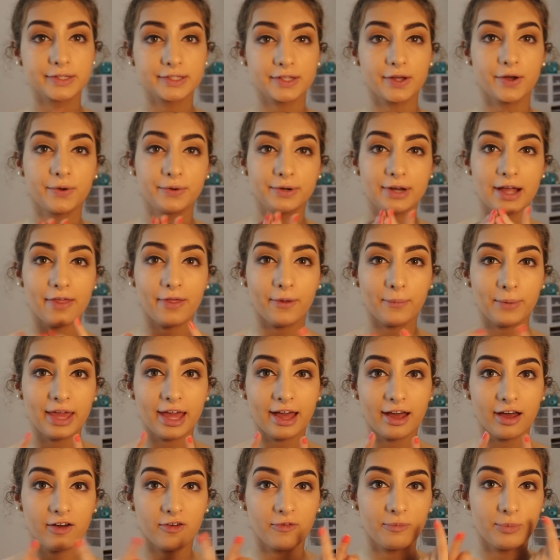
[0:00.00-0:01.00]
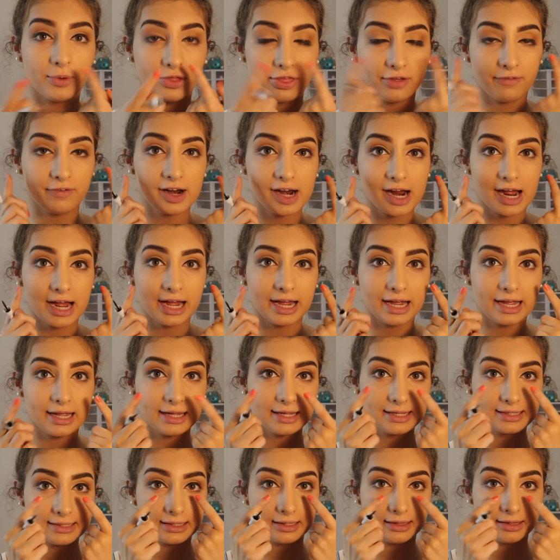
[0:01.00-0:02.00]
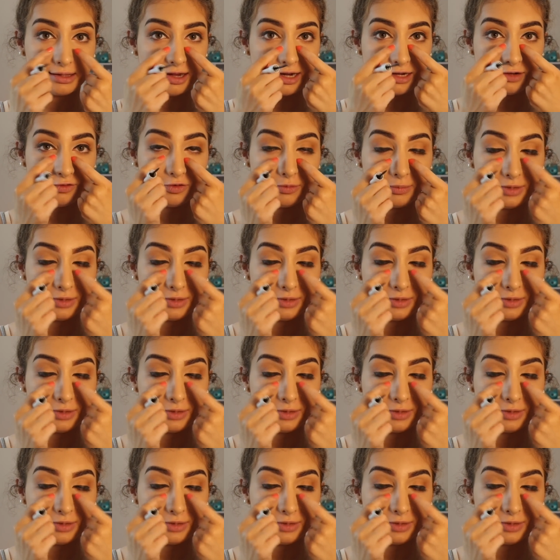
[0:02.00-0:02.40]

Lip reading: So now that we have both of our eyes lined